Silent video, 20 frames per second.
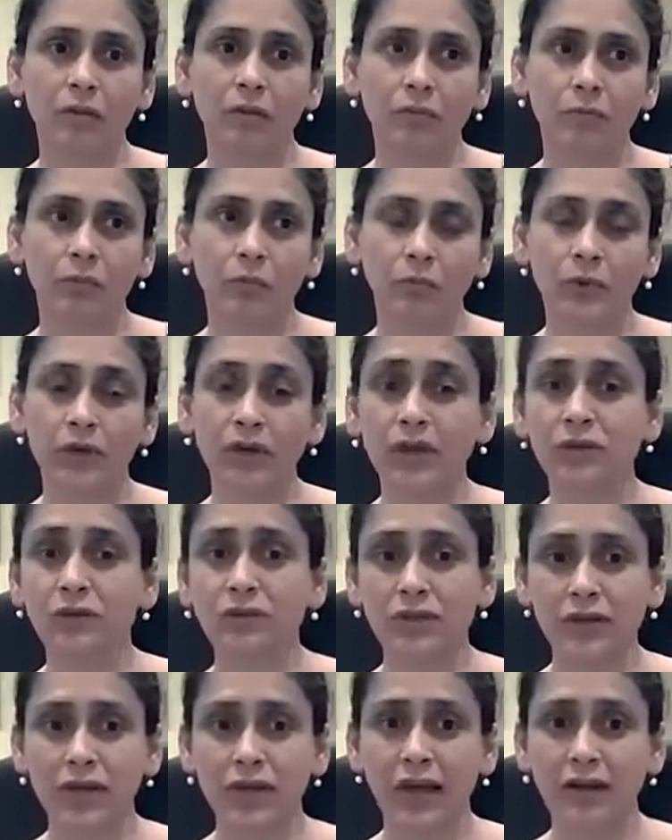we
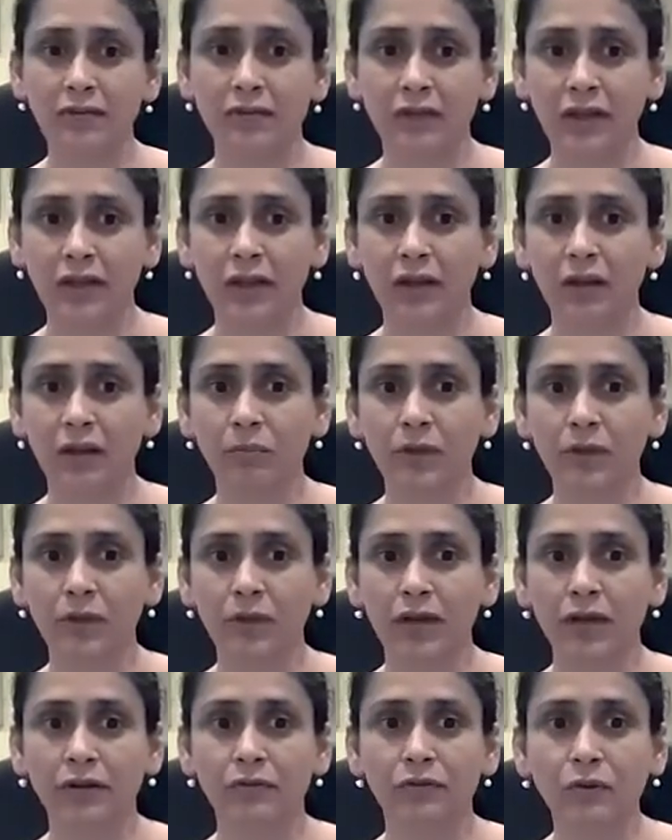used to have an alumni
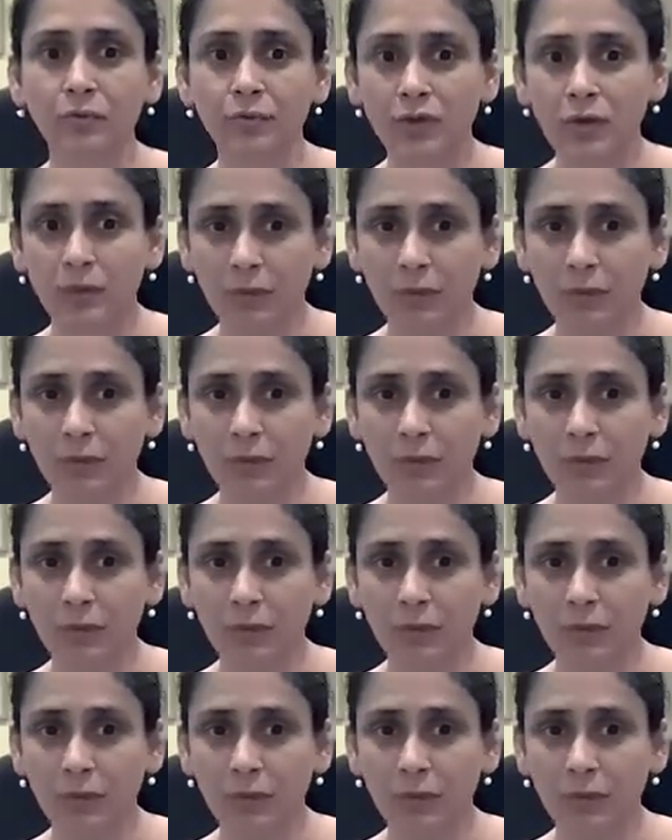group so